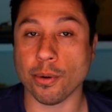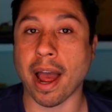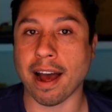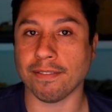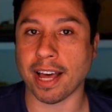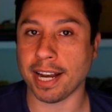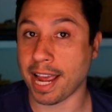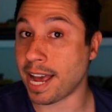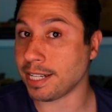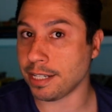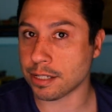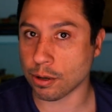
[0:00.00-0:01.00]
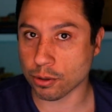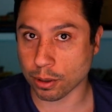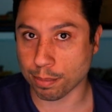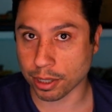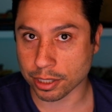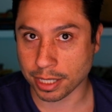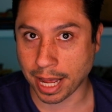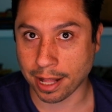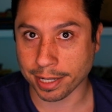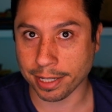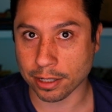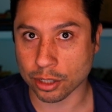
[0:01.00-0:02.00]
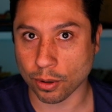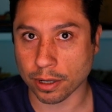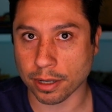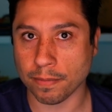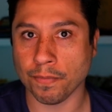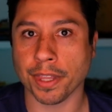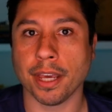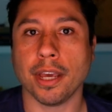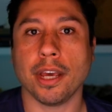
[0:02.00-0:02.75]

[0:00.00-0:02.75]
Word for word: you have that antisocial personality disorder,